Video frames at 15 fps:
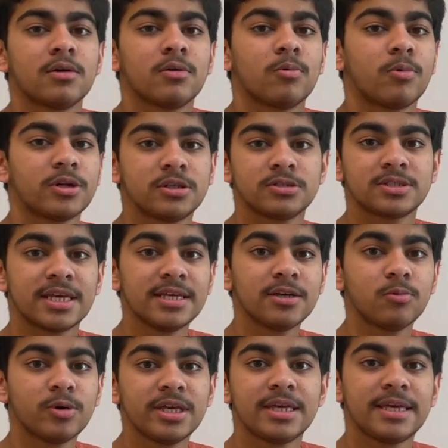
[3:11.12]
When you take
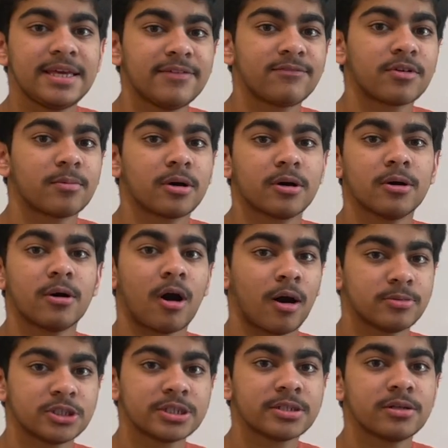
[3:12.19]
away heat from an
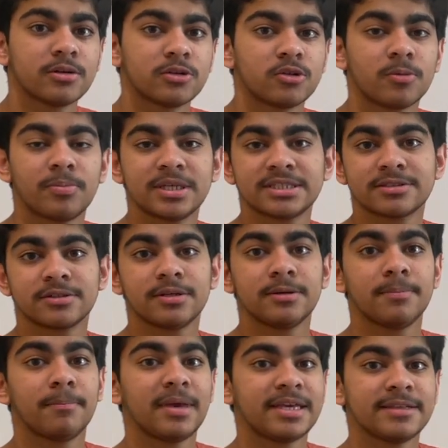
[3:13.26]
object, you're
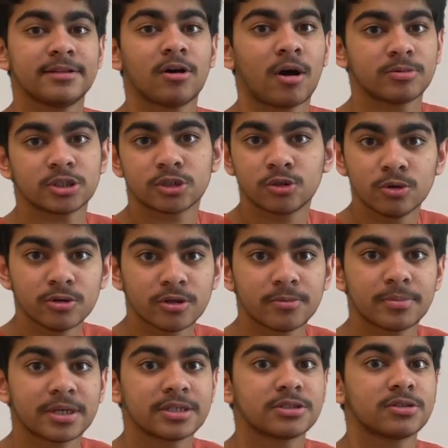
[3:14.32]
basically making the object cooler
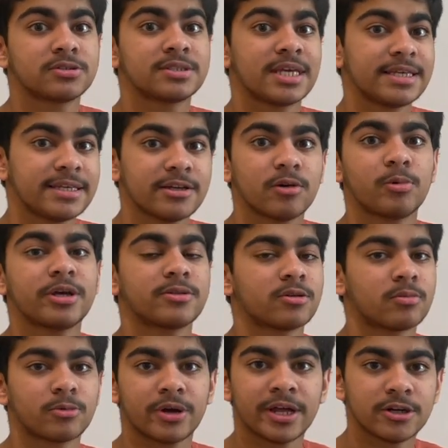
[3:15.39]
because you're taking away
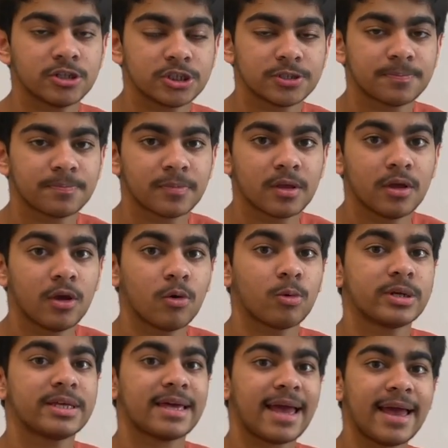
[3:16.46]
thermal energy.
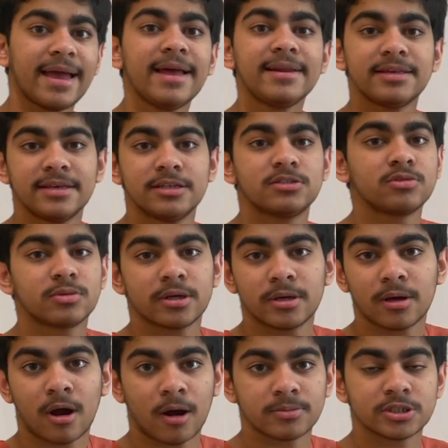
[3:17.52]
When you add heat to an
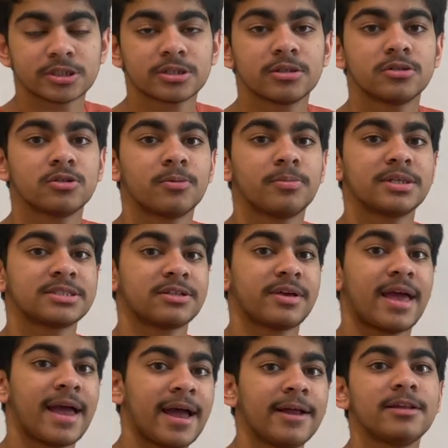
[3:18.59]
object, you're basically
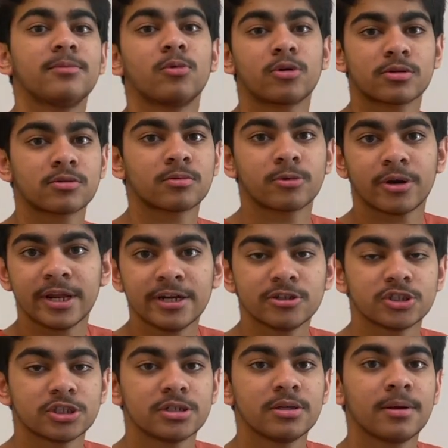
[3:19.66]
adding more thermal
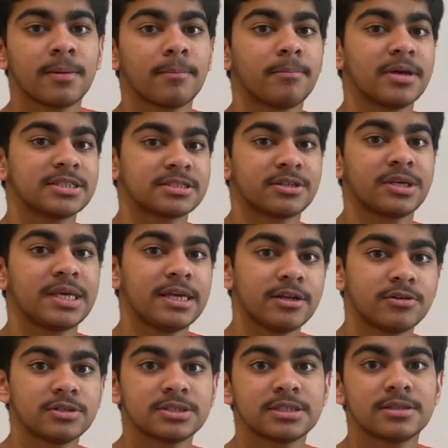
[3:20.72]
energy, basically
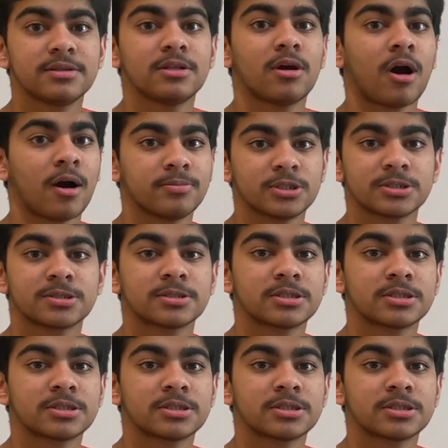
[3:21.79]
increasing the object's